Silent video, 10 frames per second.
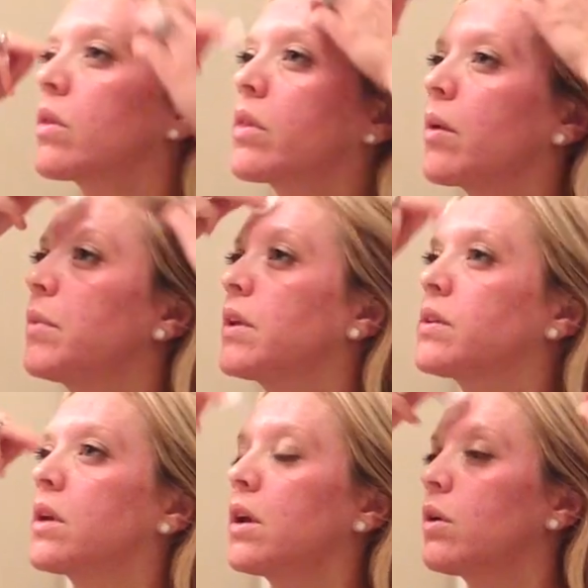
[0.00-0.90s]
that means
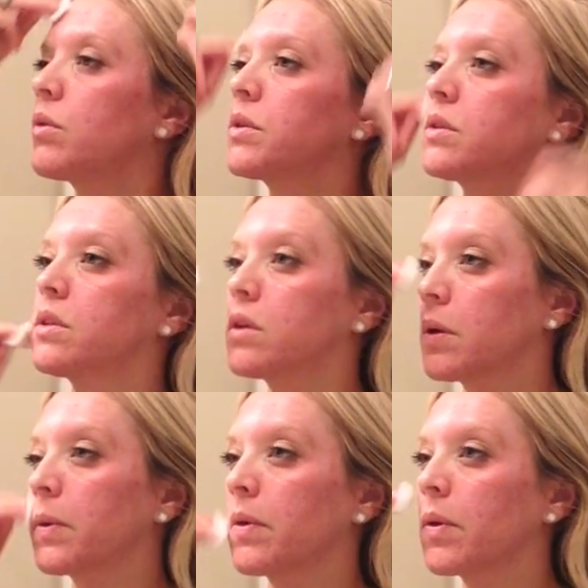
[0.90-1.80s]
that it was
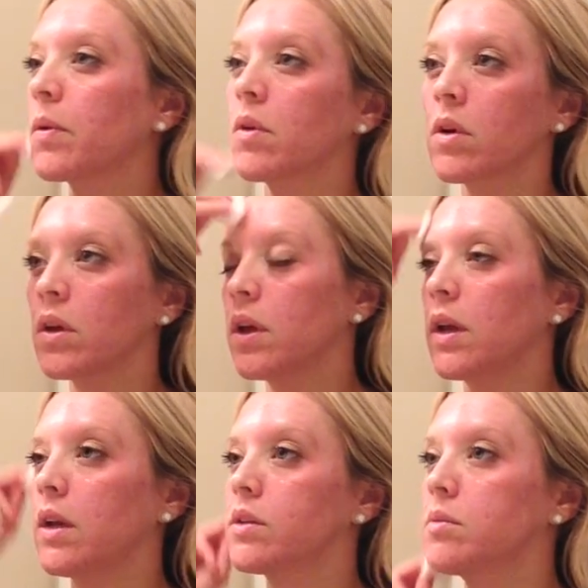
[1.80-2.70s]

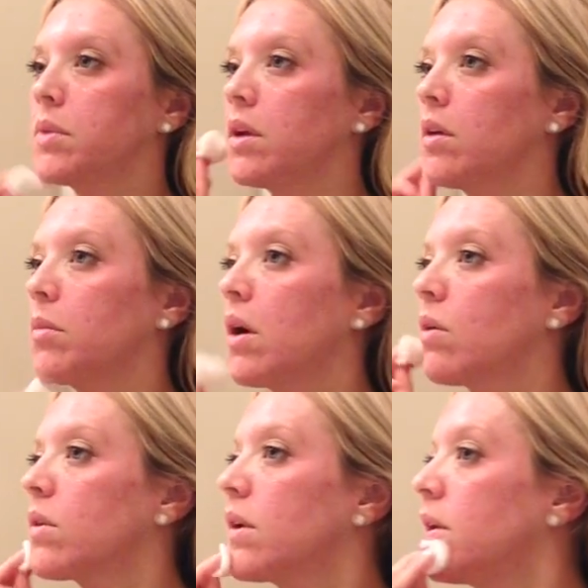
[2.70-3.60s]
getting to be about
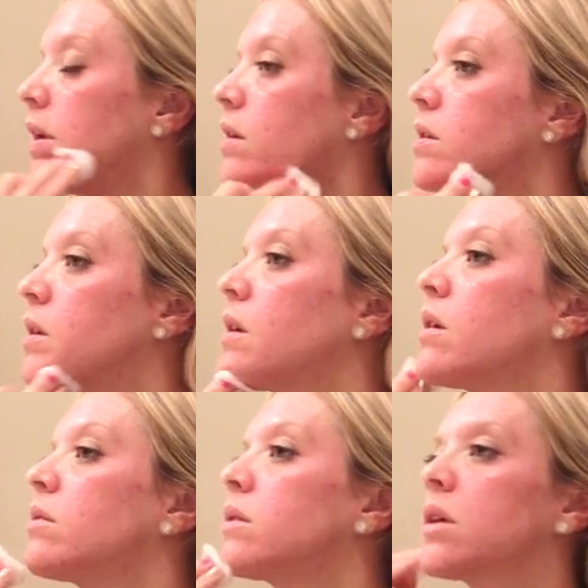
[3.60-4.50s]
where it needed to
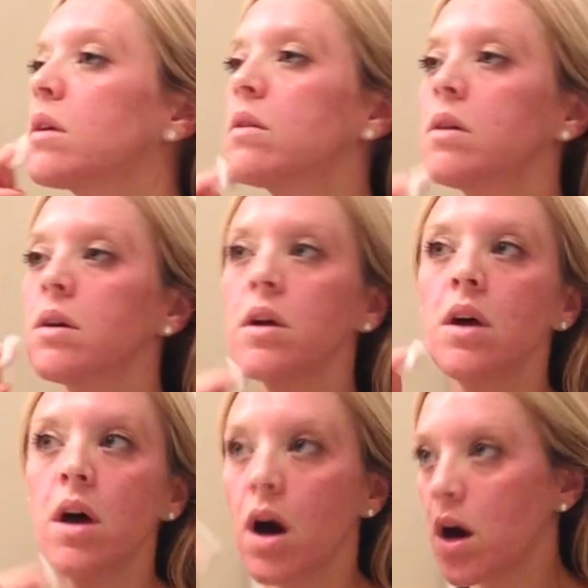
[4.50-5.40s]
go. So,
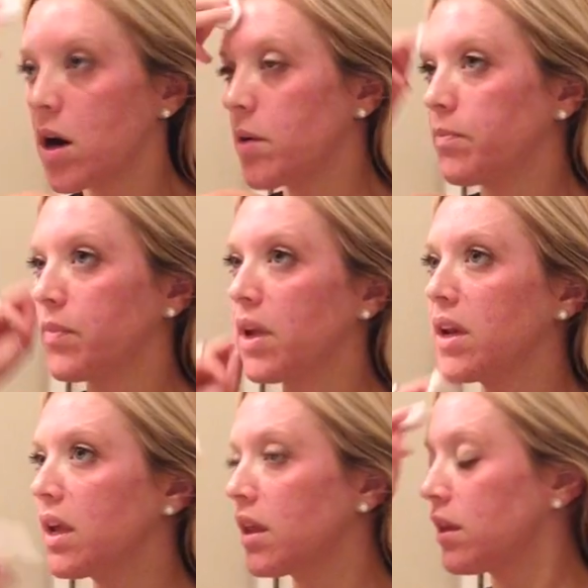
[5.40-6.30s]
and
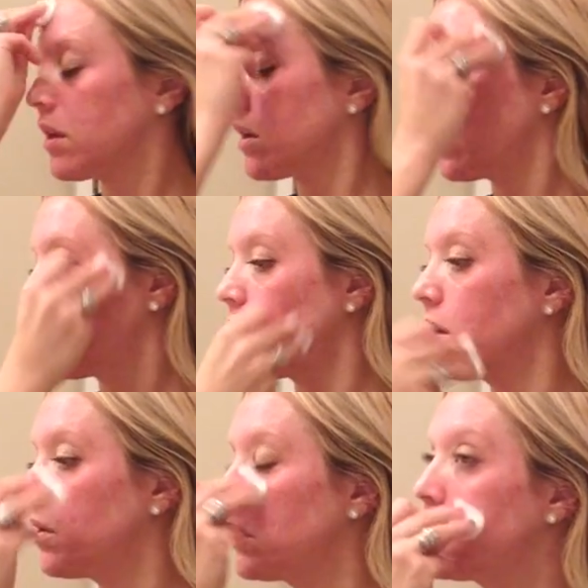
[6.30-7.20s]
again,
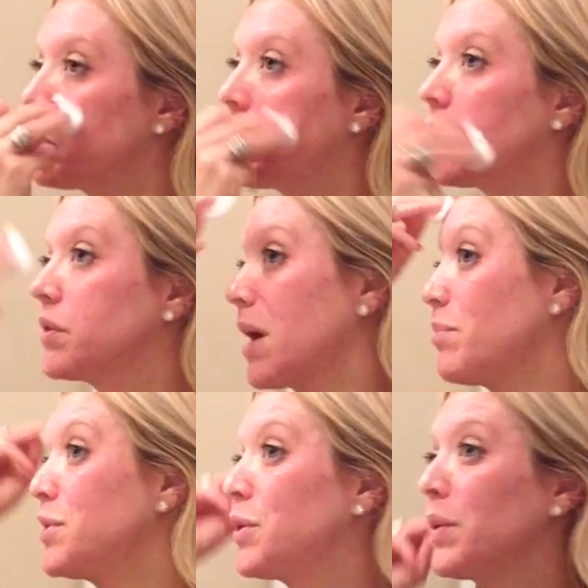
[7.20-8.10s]
you need to build
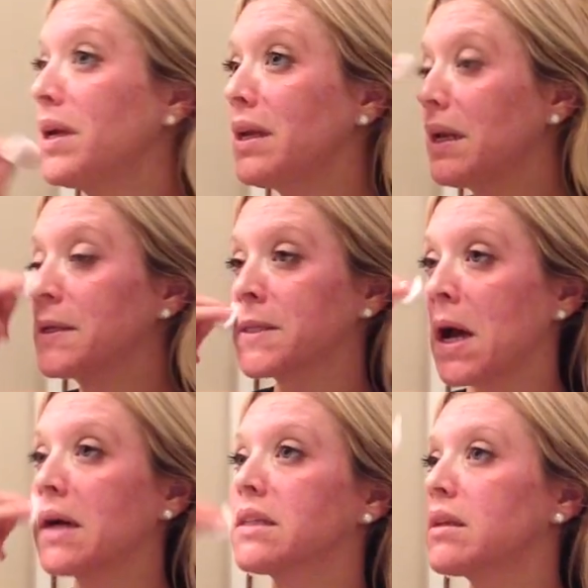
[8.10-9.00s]
up to it. It's
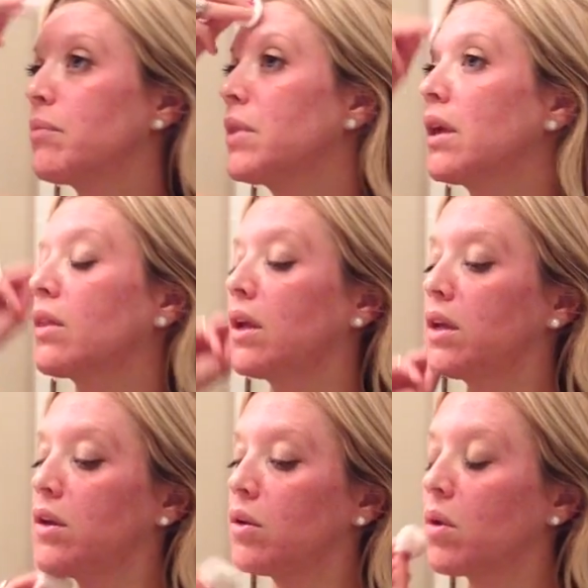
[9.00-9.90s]
not something that
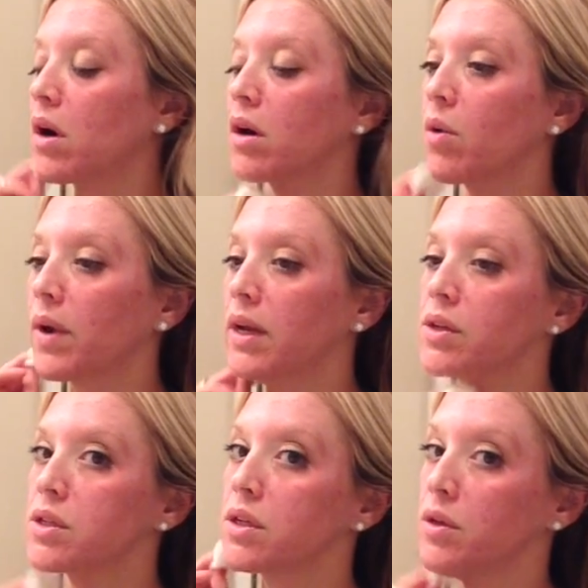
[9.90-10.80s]
you are going
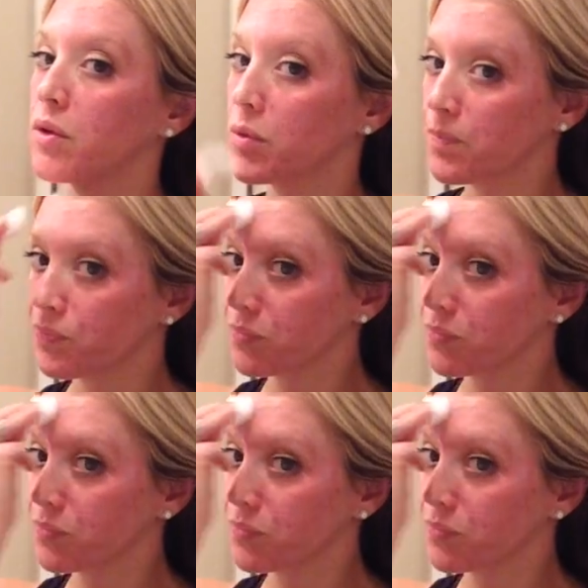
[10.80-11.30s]
to